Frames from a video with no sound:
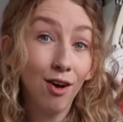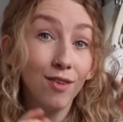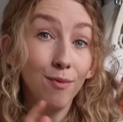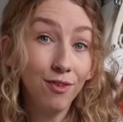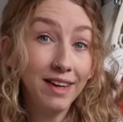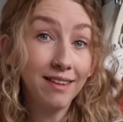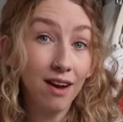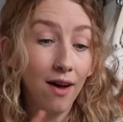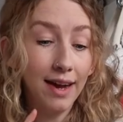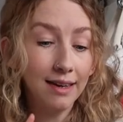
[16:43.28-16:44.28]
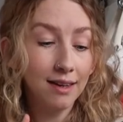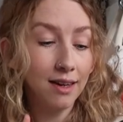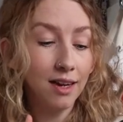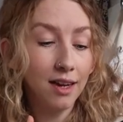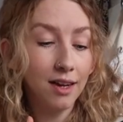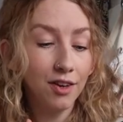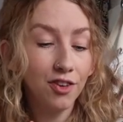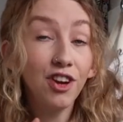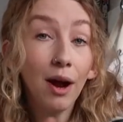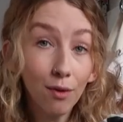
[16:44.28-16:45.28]
are some fleece lined
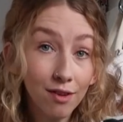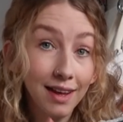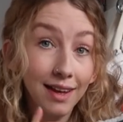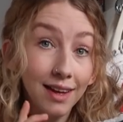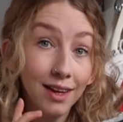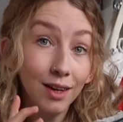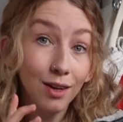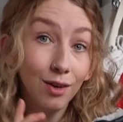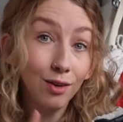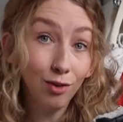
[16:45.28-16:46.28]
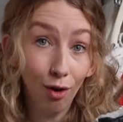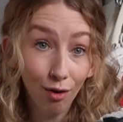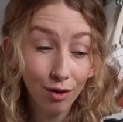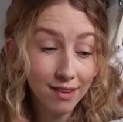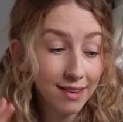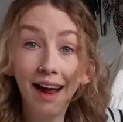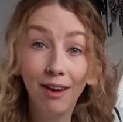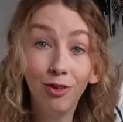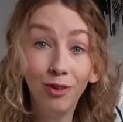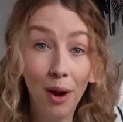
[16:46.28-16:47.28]
Chelsea Docs.
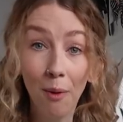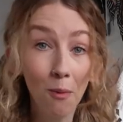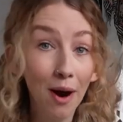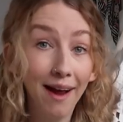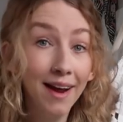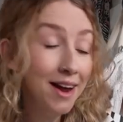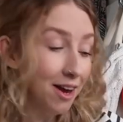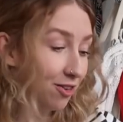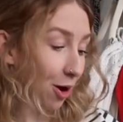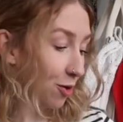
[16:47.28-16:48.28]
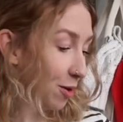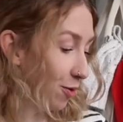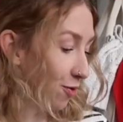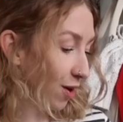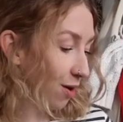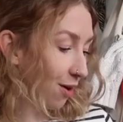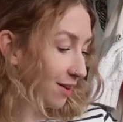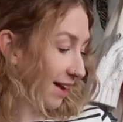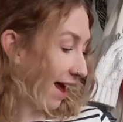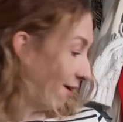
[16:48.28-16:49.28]
As you know, I wear Chelsea boots a
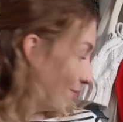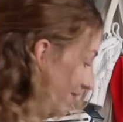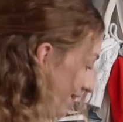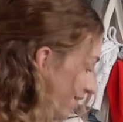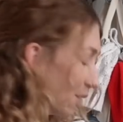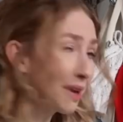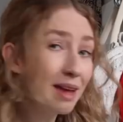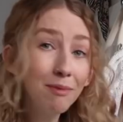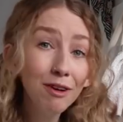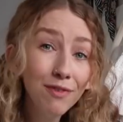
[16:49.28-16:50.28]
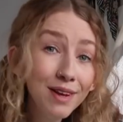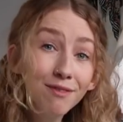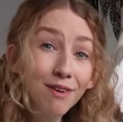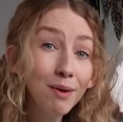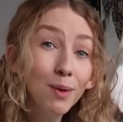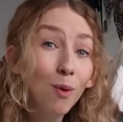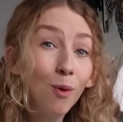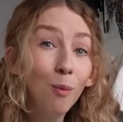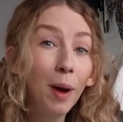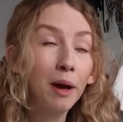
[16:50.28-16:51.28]
lot, but these don't keep my feet very
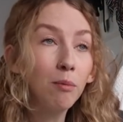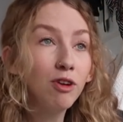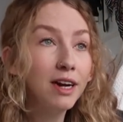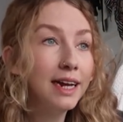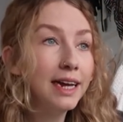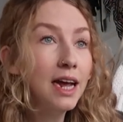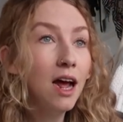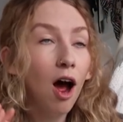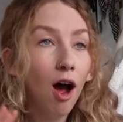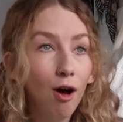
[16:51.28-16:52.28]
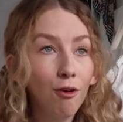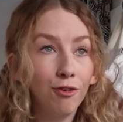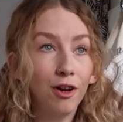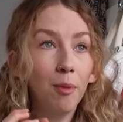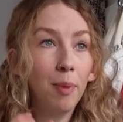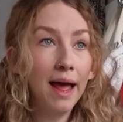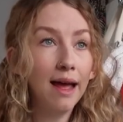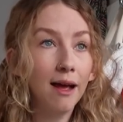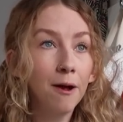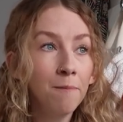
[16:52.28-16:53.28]
warm. And I'm really after a
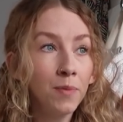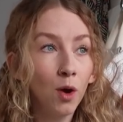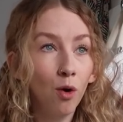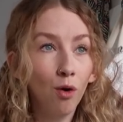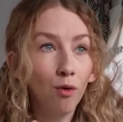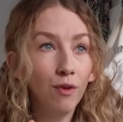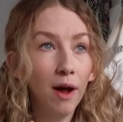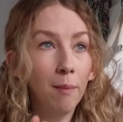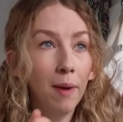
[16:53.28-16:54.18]
pair of